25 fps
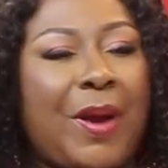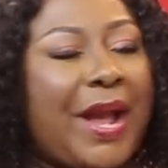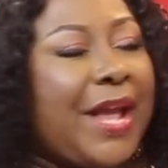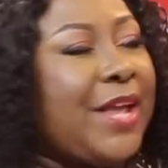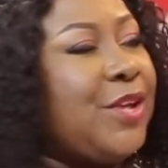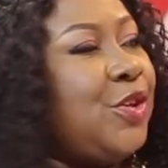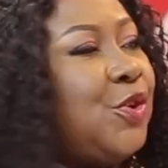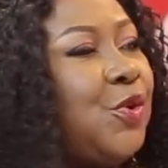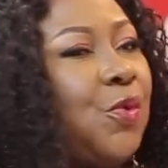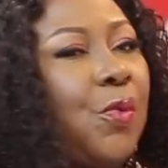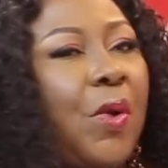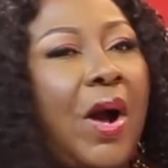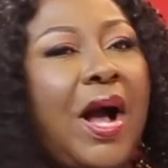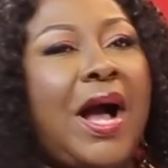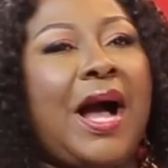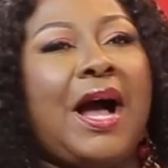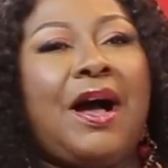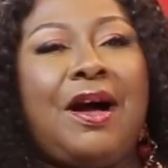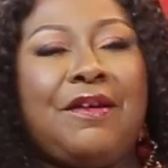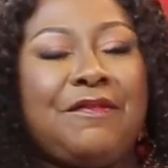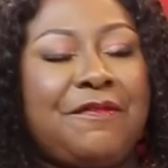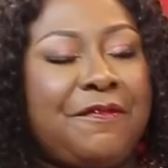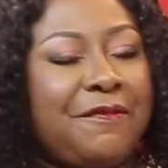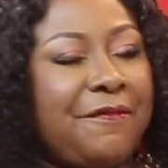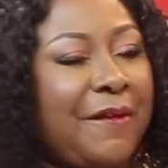you
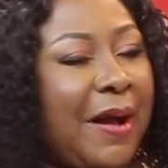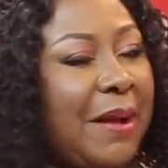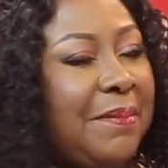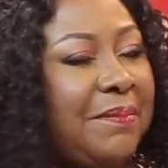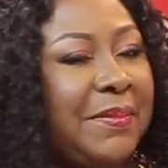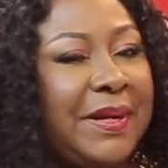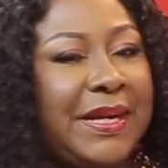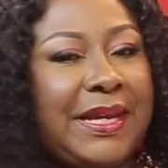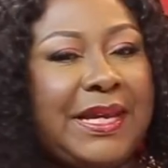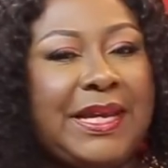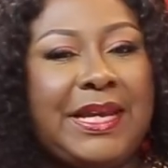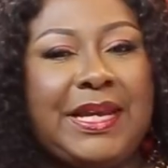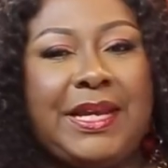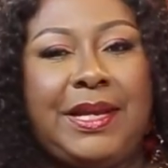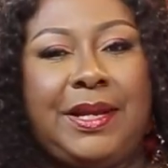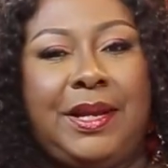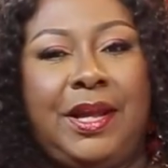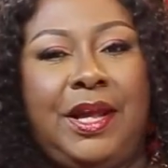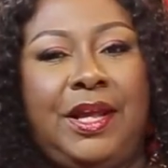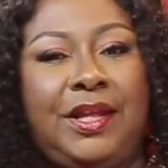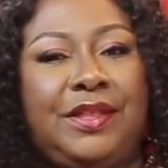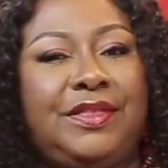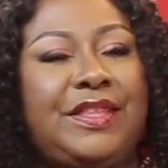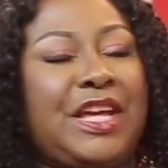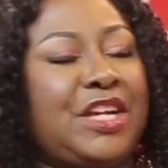are, family,
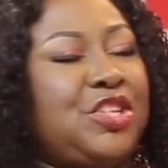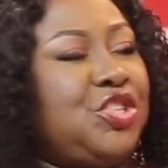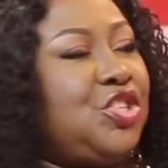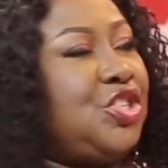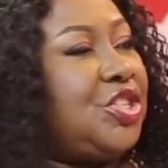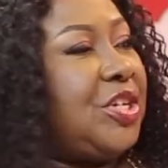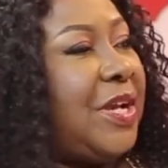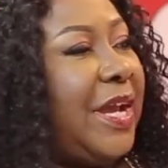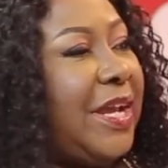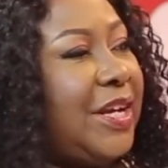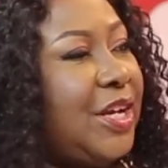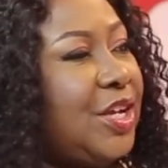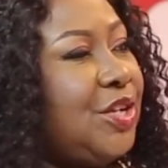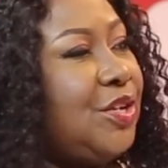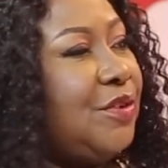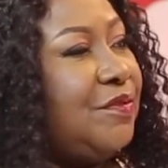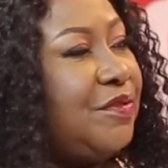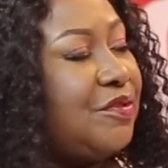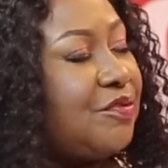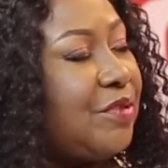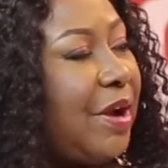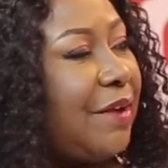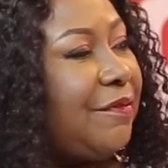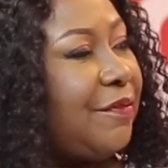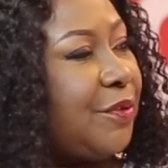the journey
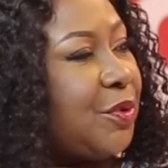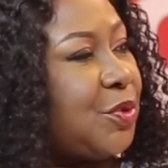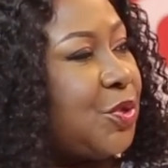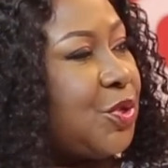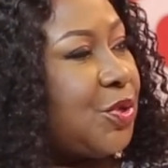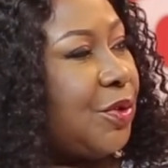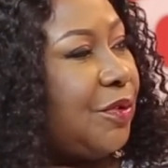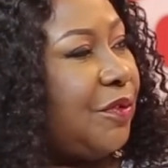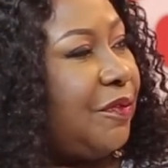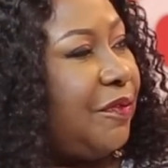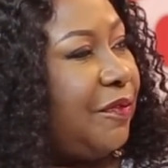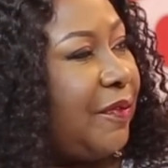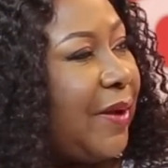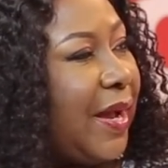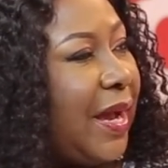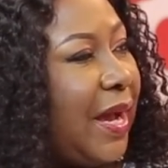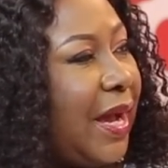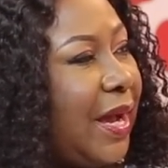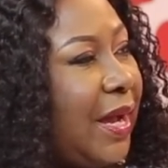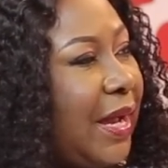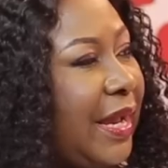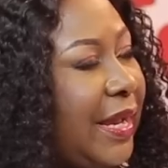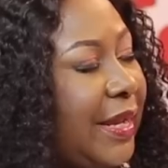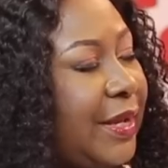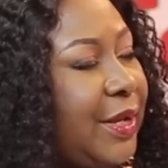you've traveled so
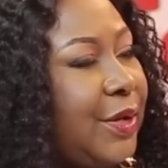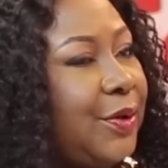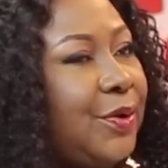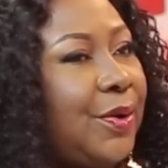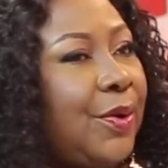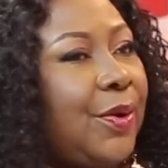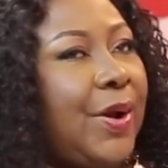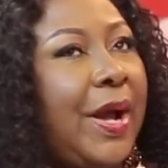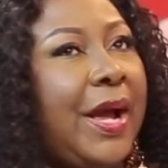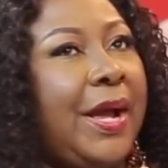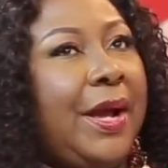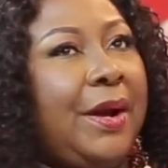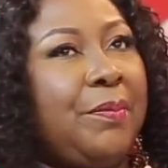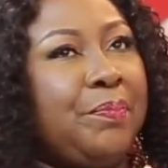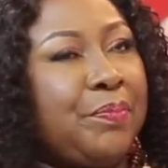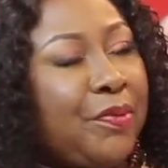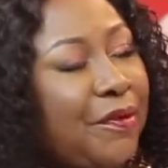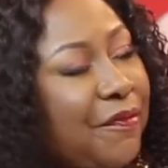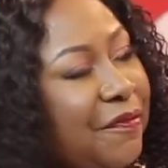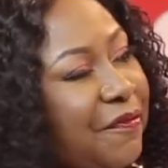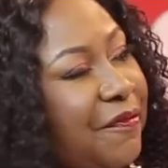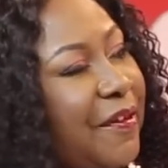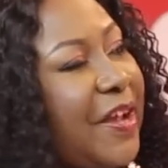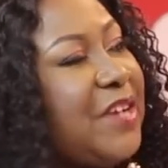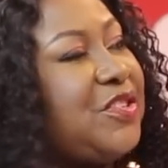far,
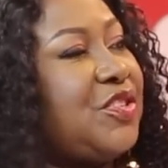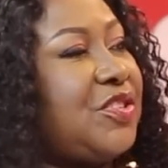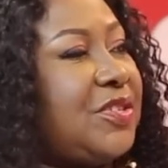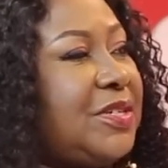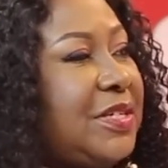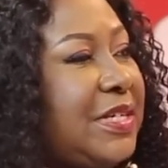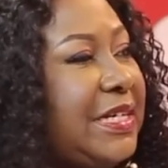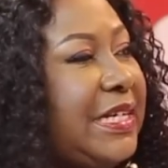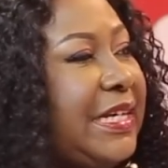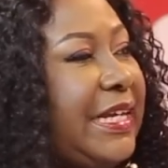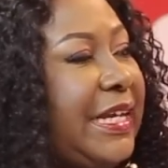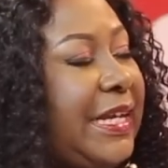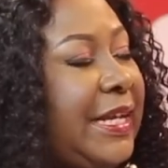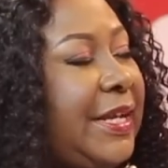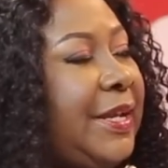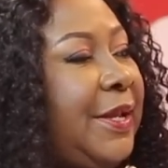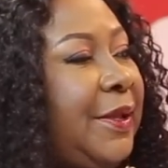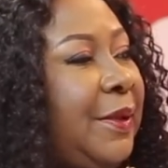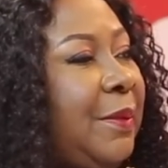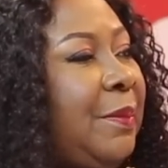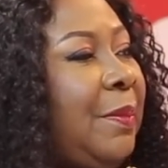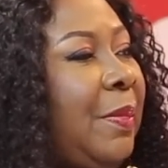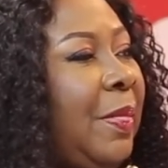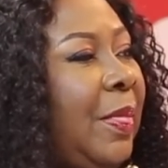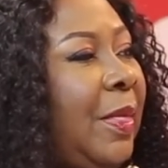
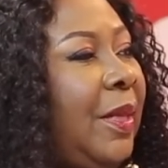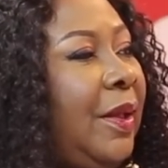professionally.